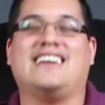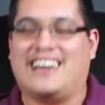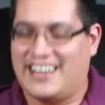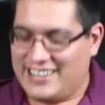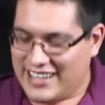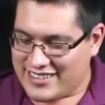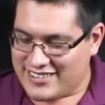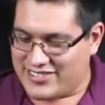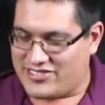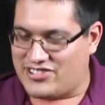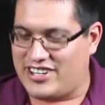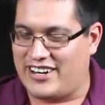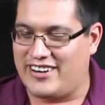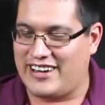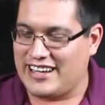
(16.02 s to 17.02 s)
I like this
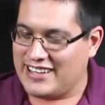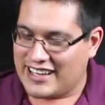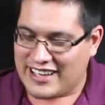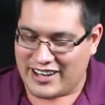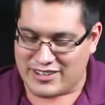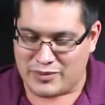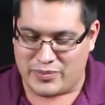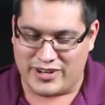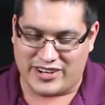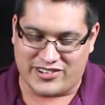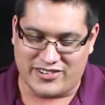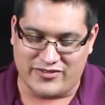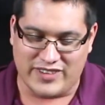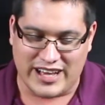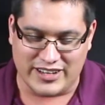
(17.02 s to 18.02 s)
chair. I like how the
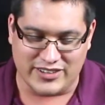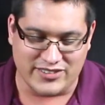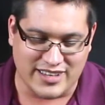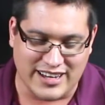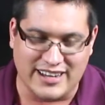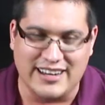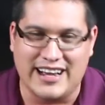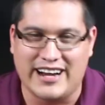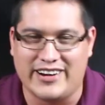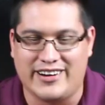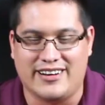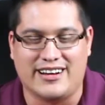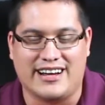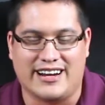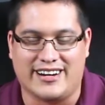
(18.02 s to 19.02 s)
production value is getting higher
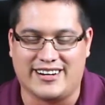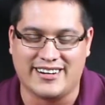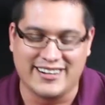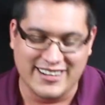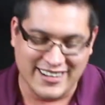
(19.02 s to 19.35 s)
and higher.